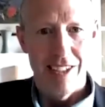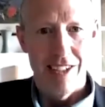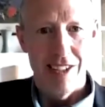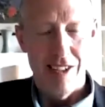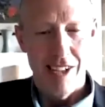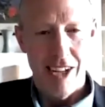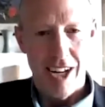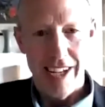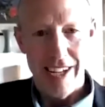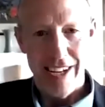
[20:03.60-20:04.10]

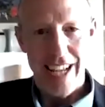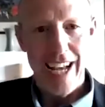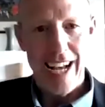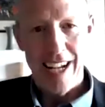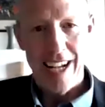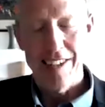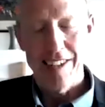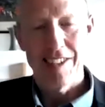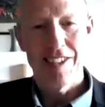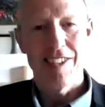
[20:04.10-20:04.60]
not
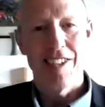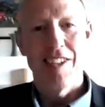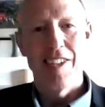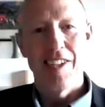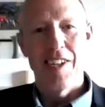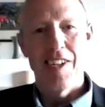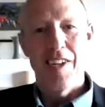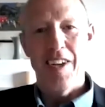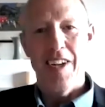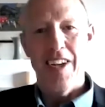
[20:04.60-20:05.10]
as
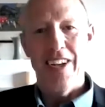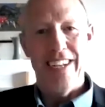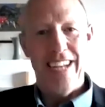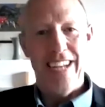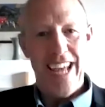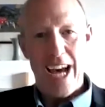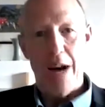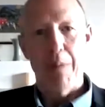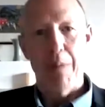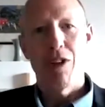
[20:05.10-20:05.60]
an
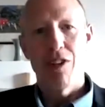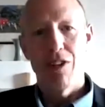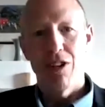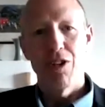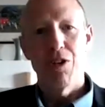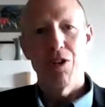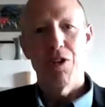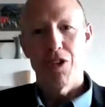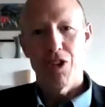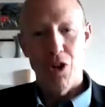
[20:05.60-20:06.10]

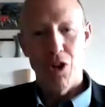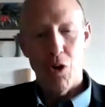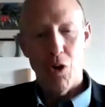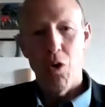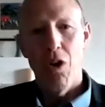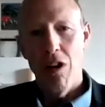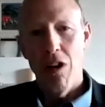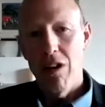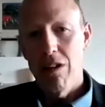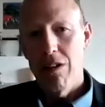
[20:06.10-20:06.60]
absolute
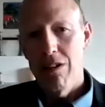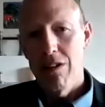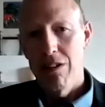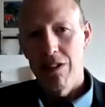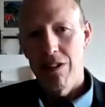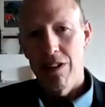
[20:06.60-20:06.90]
goal.